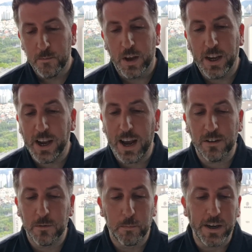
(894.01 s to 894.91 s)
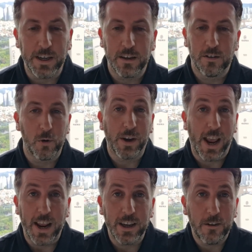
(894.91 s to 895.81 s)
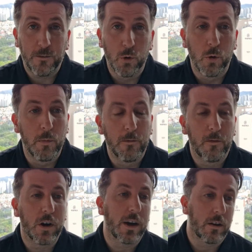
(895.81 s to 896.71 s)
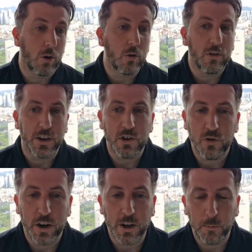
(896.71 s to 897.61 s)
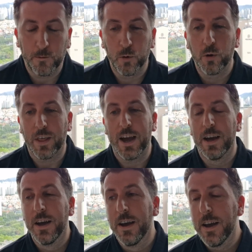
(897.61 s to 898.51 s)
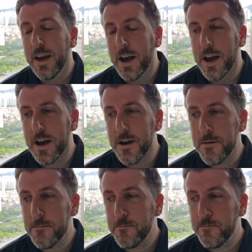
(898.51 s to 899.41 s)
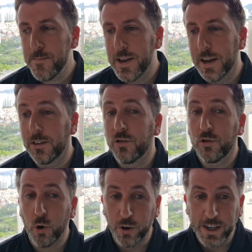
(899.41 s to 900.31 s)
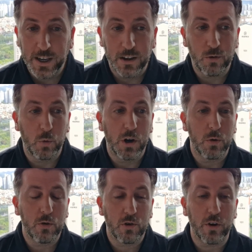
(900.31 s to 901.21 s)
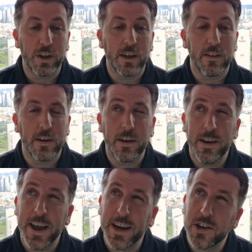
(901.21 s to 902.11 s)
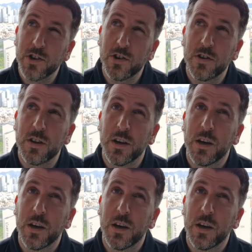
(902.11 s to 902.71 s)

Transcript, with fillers: he hadn't been doing any form of like Conte's training before that. Um, Sonny as well. Sonny in the next,